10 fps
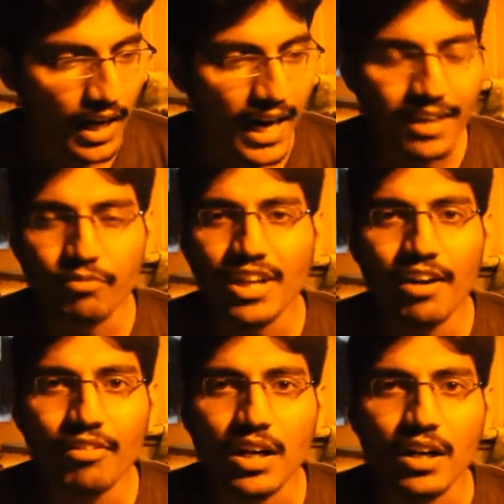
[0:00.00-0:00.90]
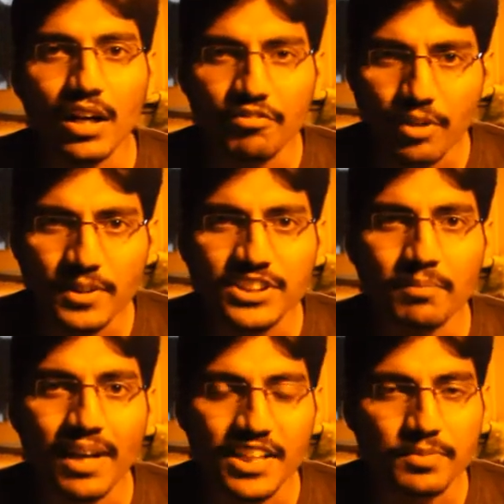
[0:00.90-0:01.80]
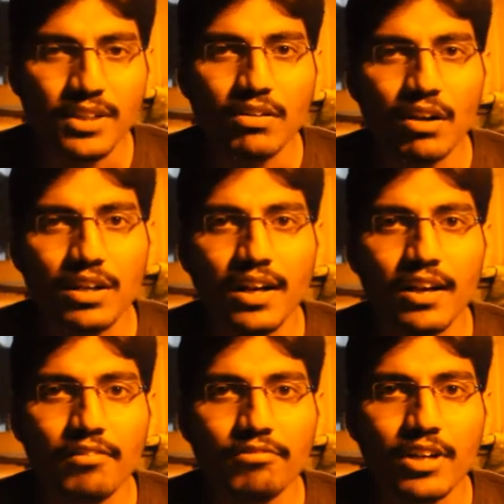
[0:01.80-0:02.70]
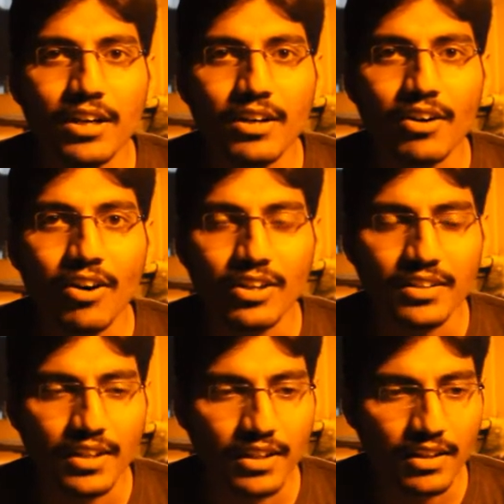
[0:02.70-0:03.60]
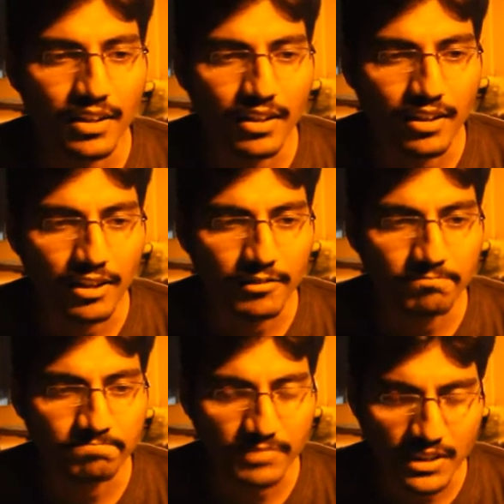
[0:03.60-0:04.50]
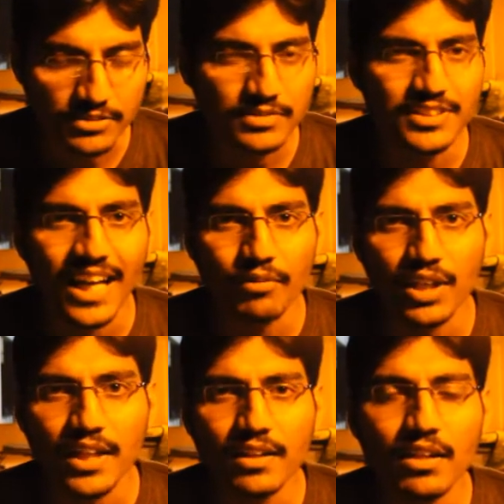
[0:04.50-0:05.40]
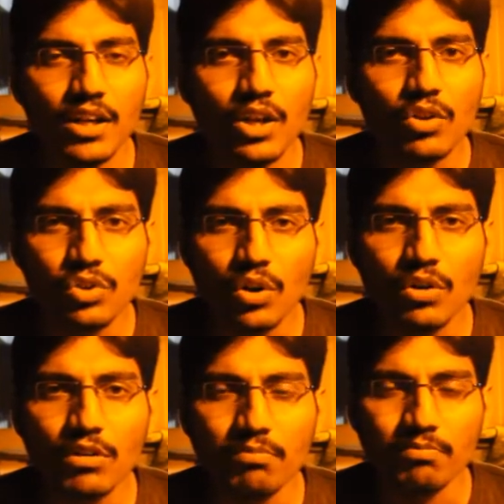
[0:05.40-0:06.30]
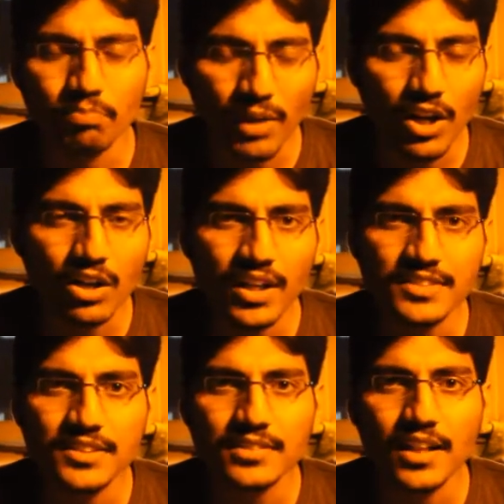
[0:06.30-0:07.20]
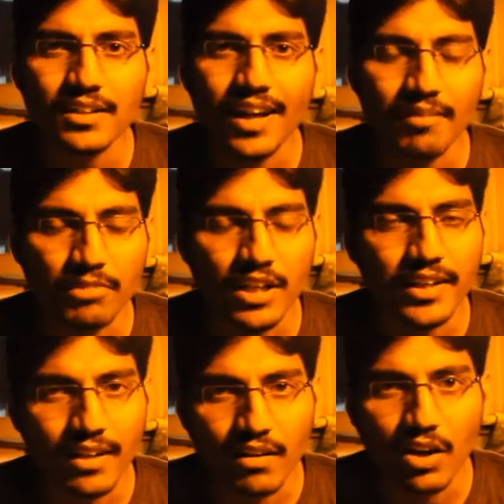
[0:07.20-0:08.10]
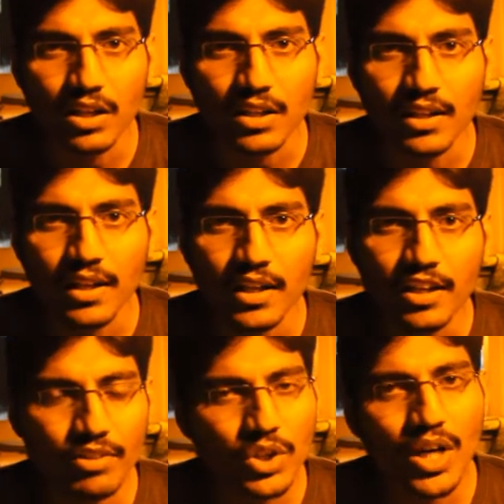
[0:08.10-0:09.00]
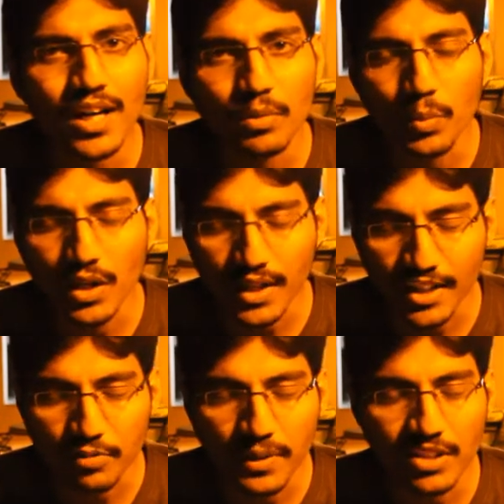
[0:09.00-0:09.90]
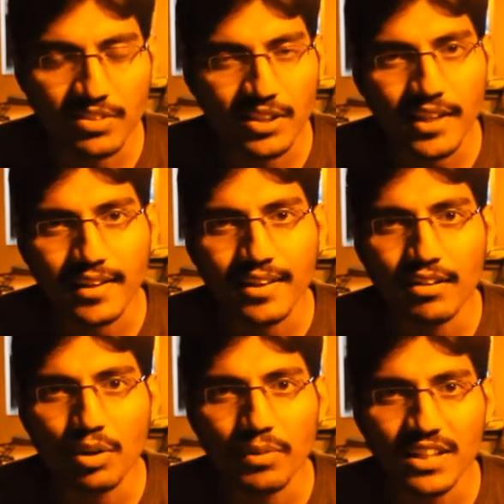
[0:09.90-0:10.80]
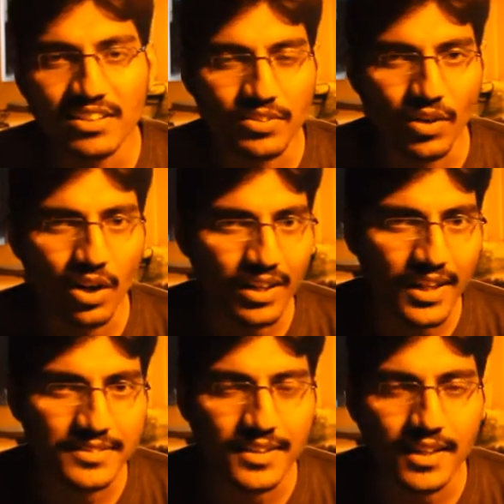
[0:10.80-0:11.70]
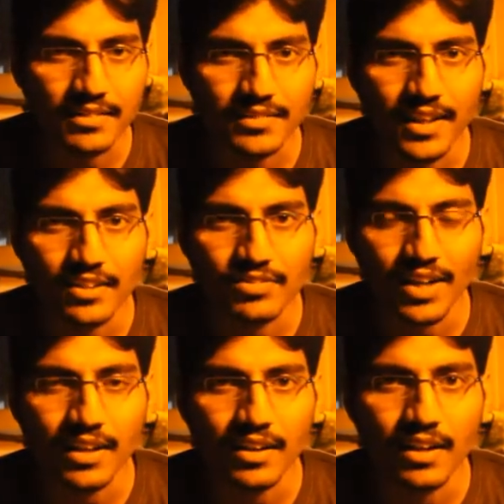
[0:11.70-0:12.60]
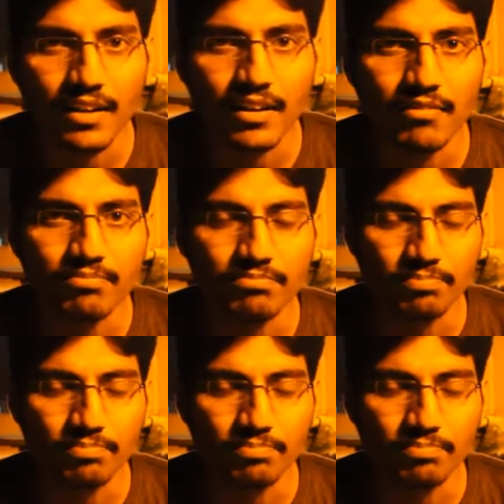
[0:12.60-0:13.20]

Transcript: And we have our uh, information management conclave uh, on uh, this January. So by organizing that, I am learning a lot. Even though I had work experience in technical domain, this organizing things and uh,